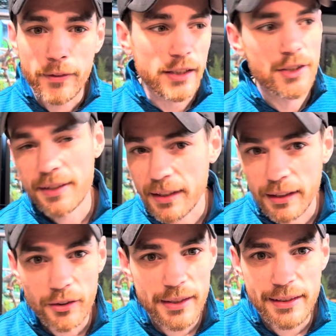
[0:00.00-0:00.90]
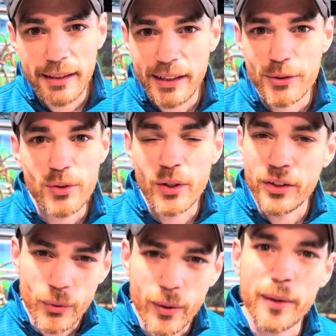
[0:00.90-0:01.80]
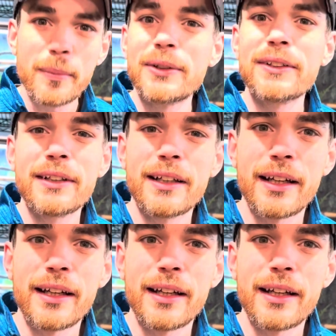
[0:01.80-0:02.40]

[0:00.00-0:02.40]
They just think crested geckos are adorable,